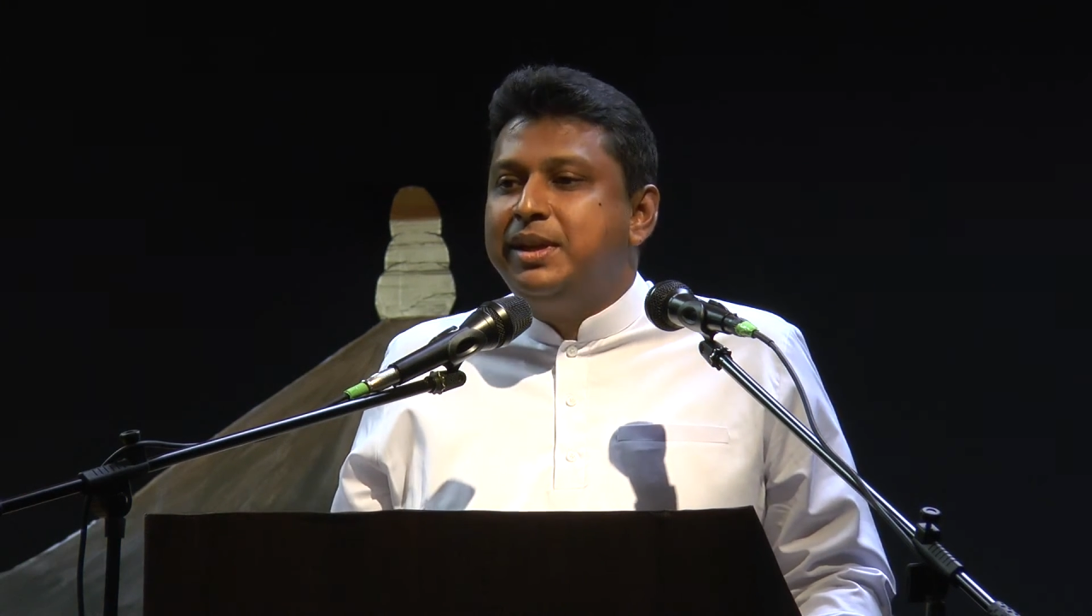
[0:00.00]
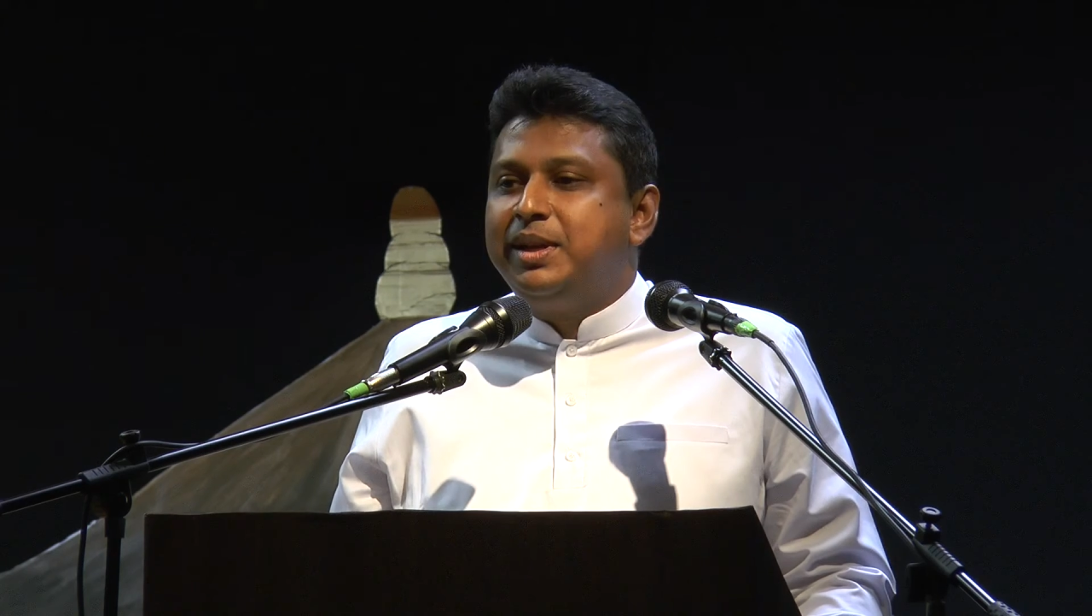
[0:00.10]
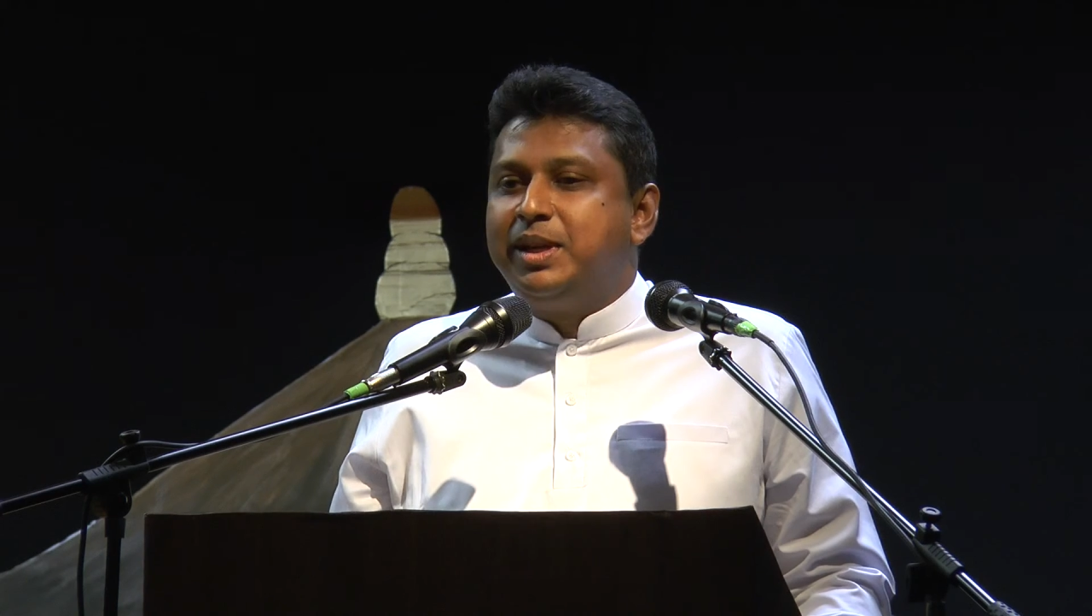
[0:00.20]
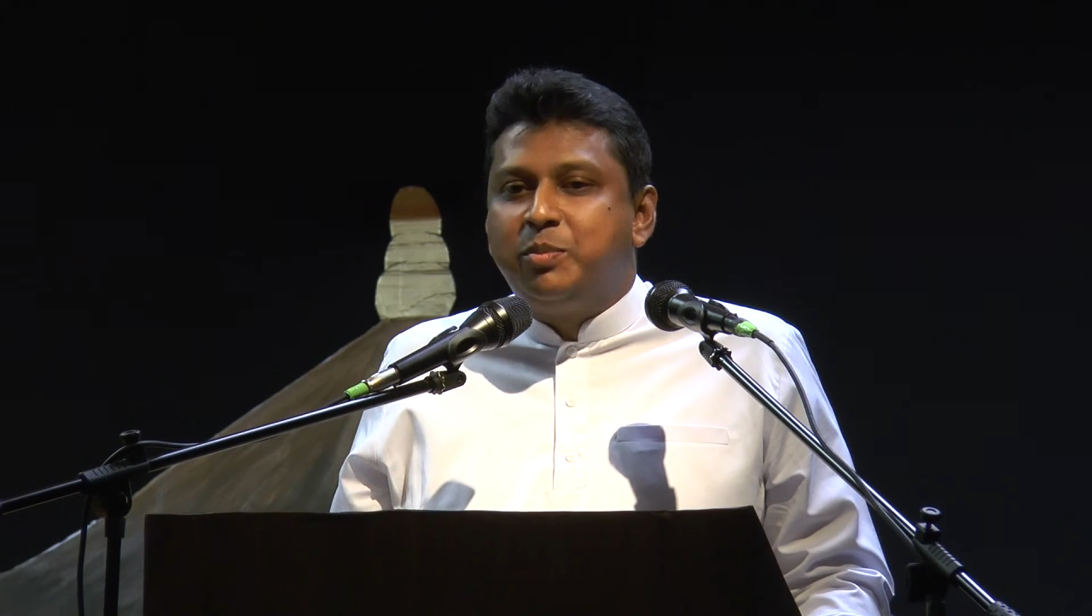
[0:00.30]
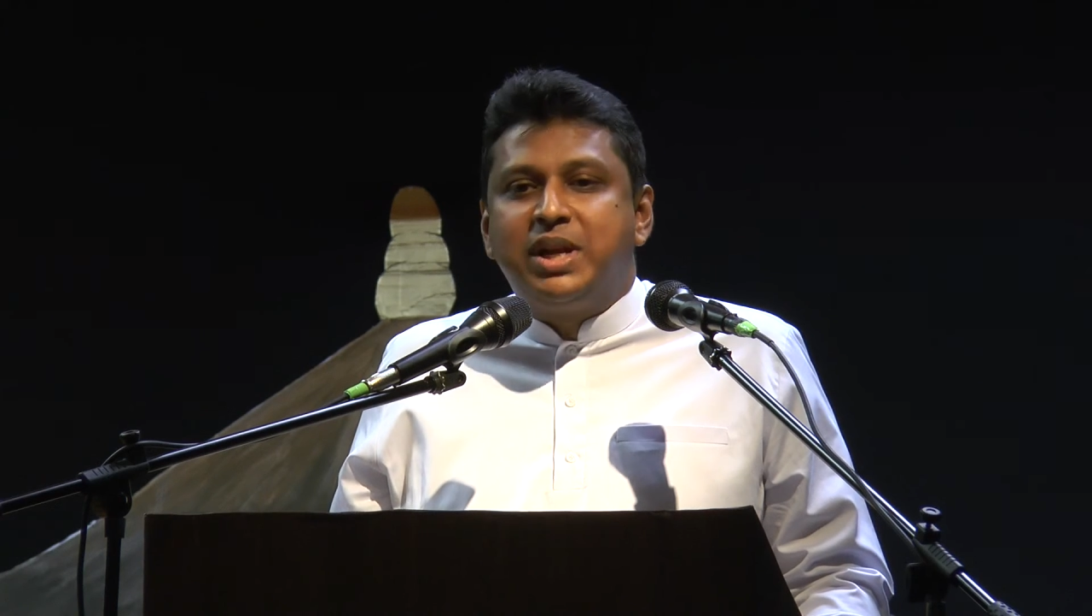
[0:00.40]

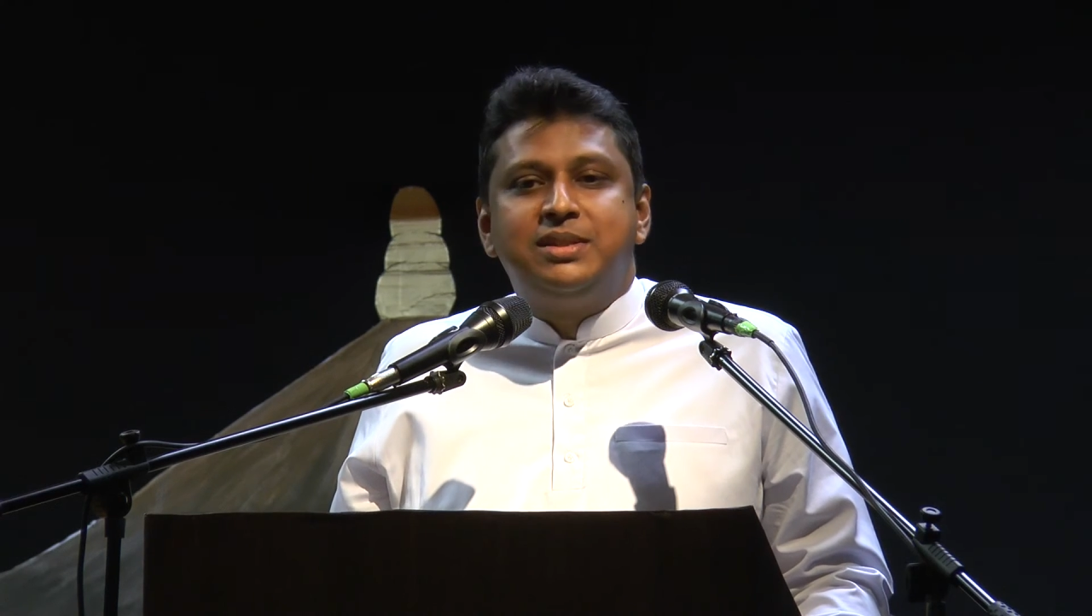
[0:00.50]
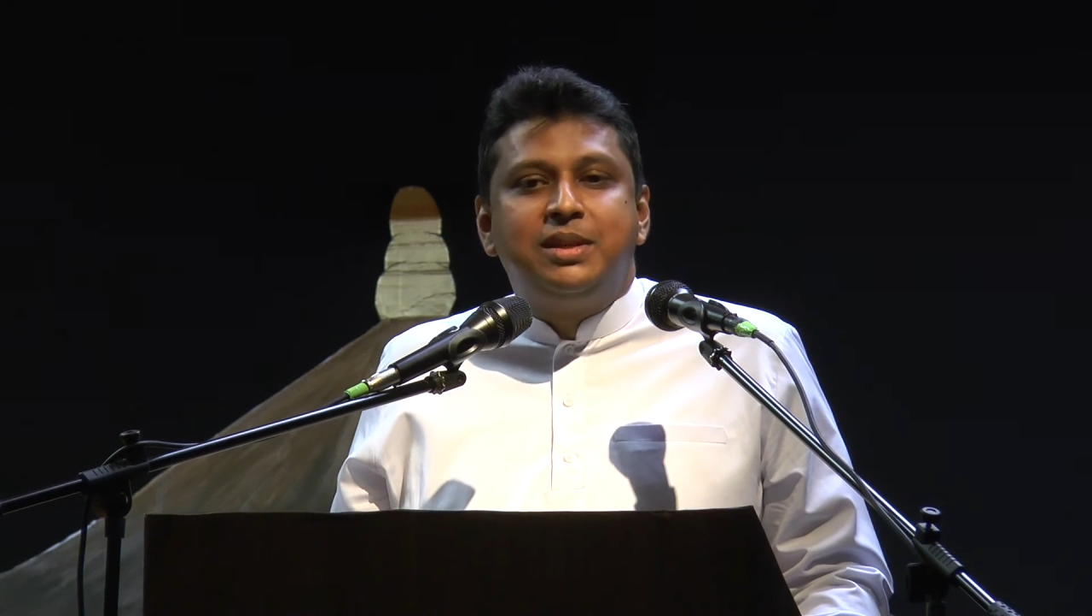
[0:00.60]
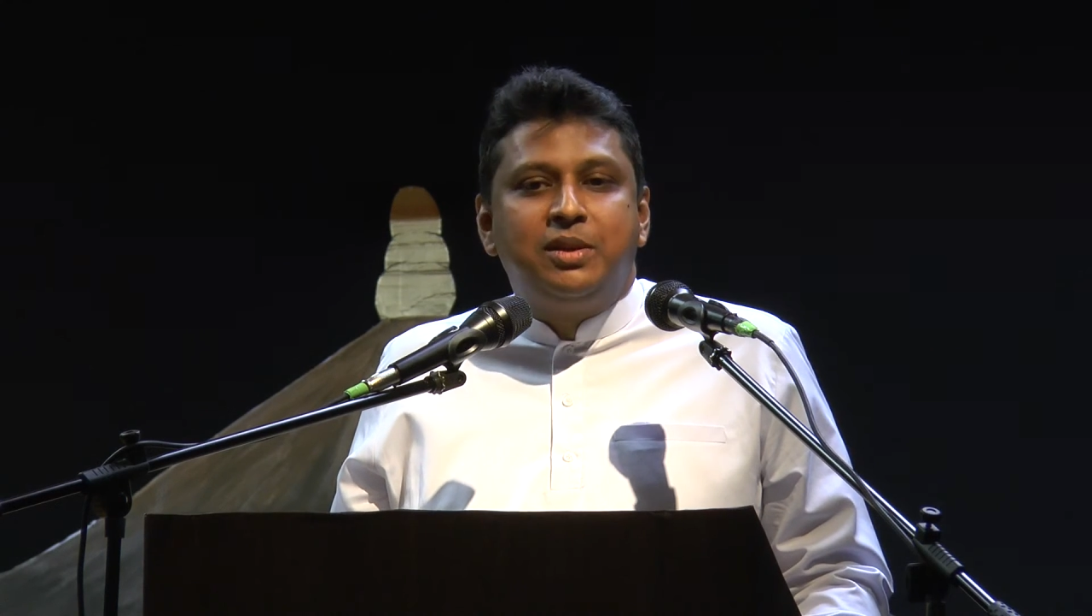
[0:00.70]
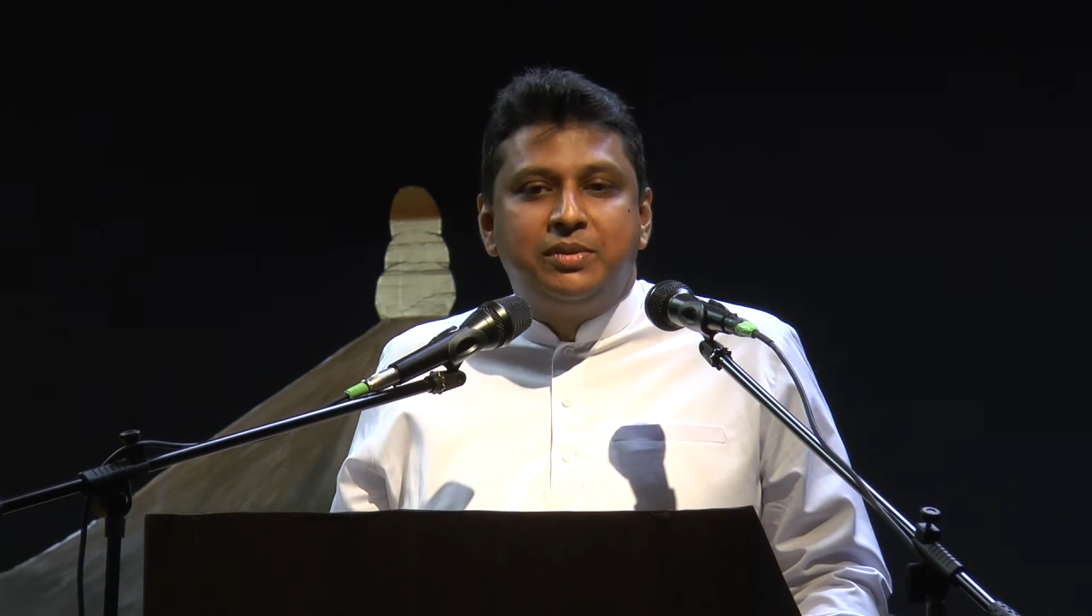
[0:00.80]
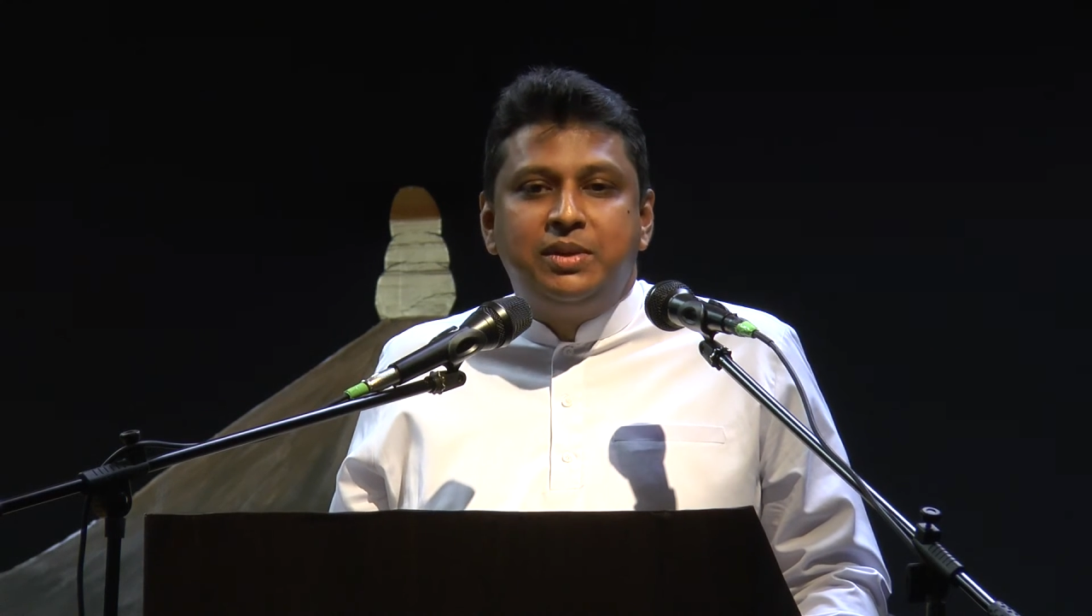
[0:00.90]

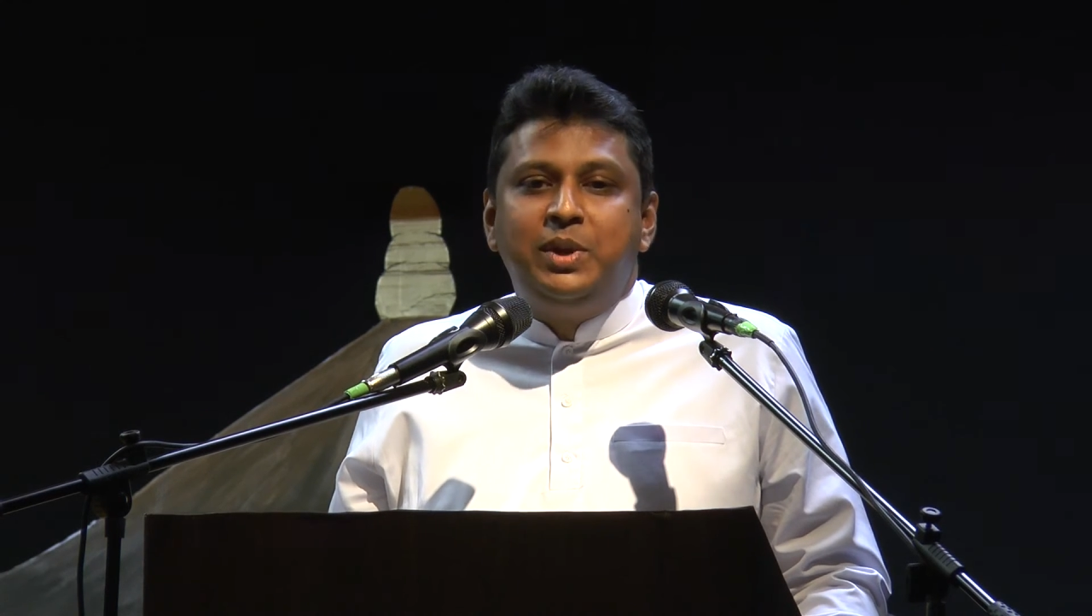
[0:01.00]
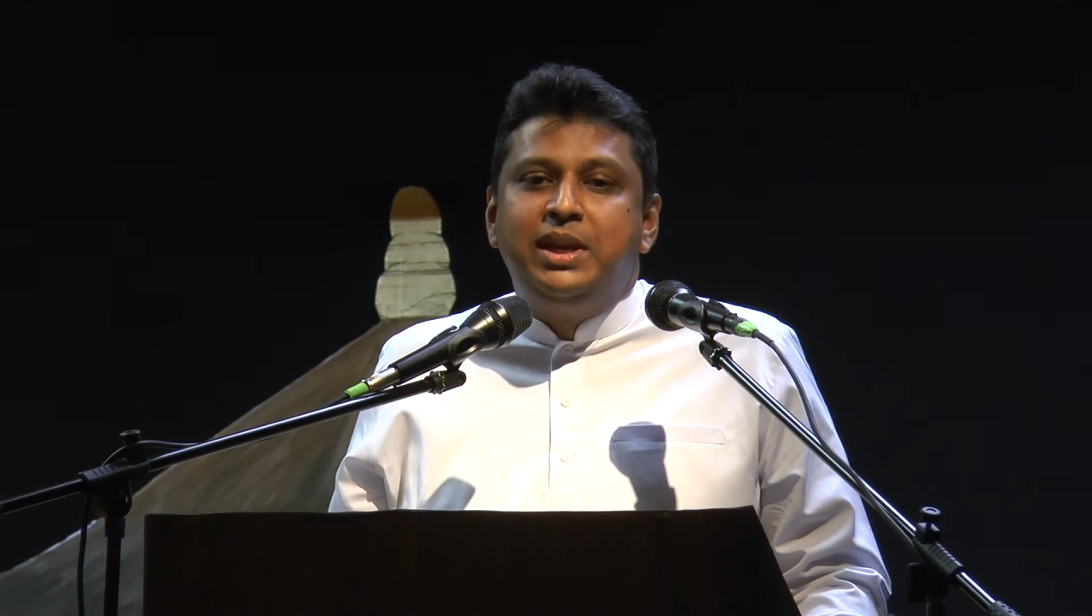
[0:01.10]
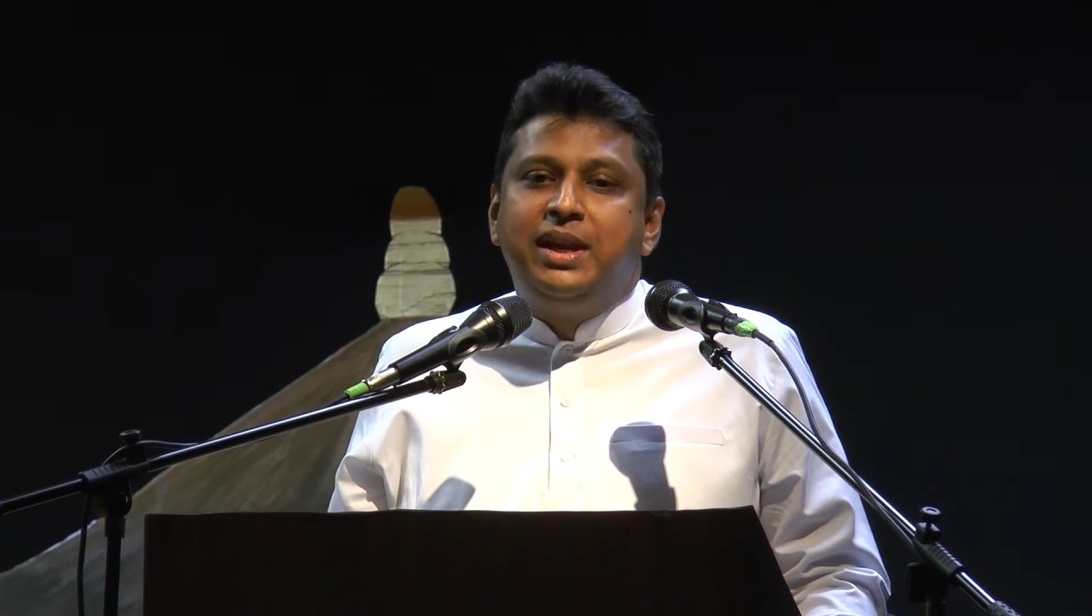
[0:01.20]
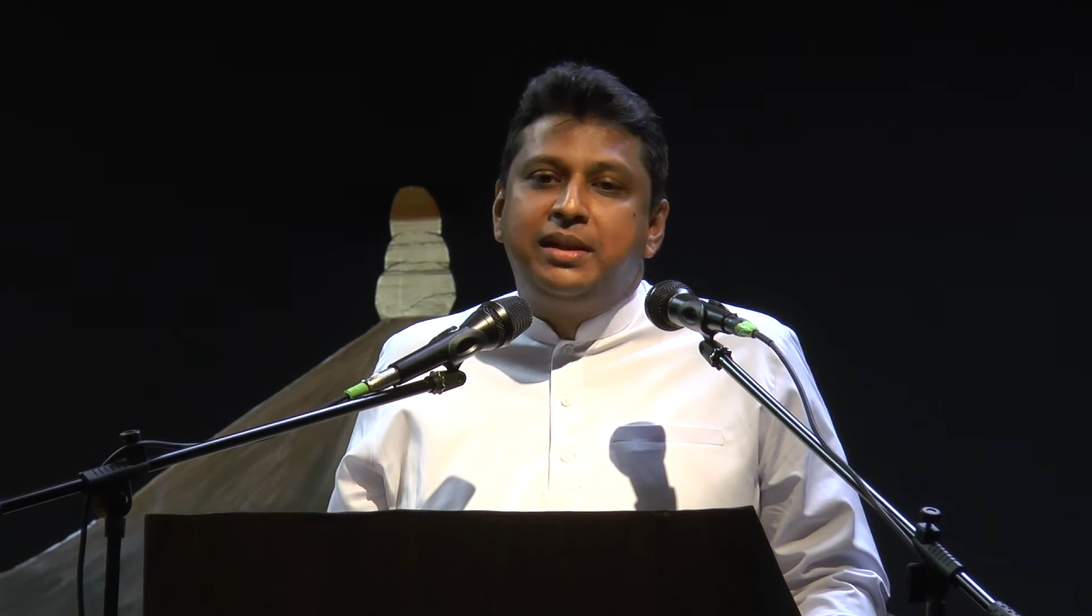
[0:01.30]
comprising of the Vinaya